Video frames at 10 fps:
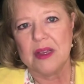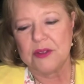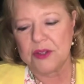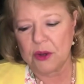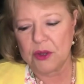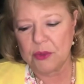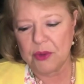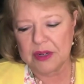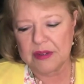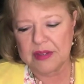So you
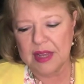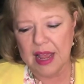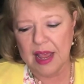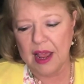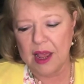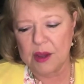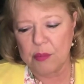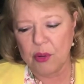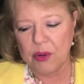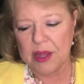want to say, I
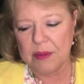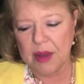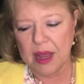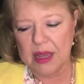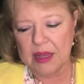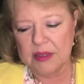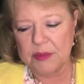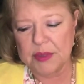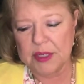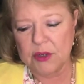appoint my
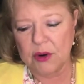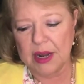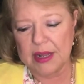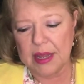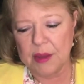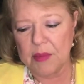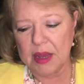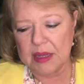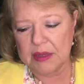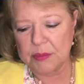husband or I name
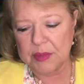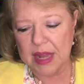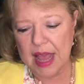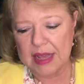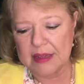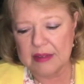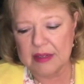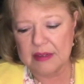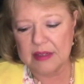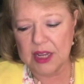my husband as
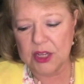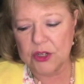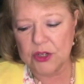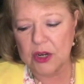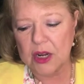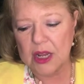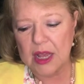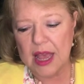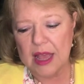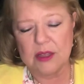executor,
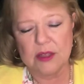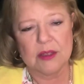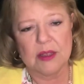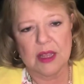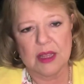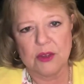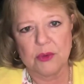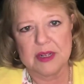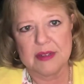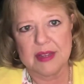and you
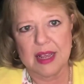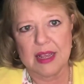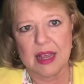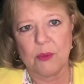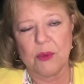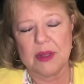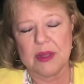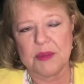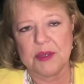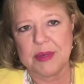want to say, I want
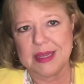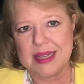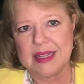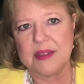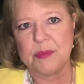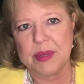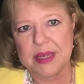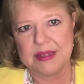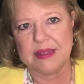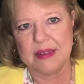them to be an
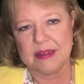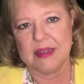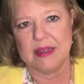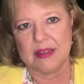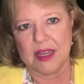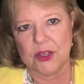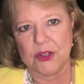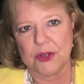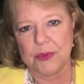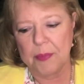independent
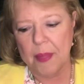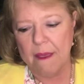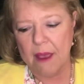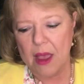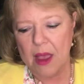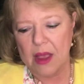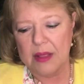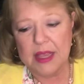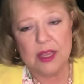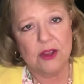executor.
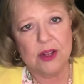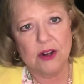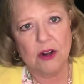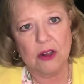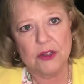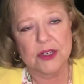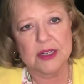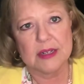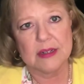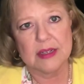Then you need an
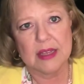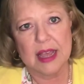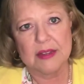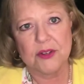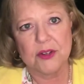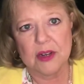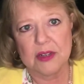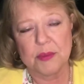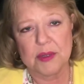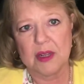alternate in case your
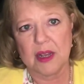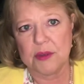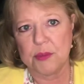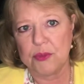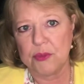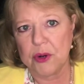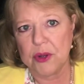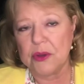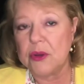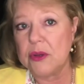husband dies before
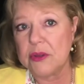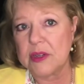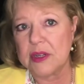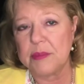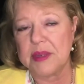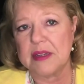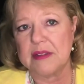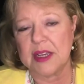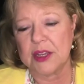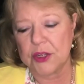you. Who's going to be
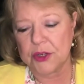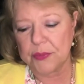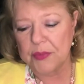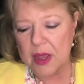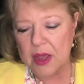executor?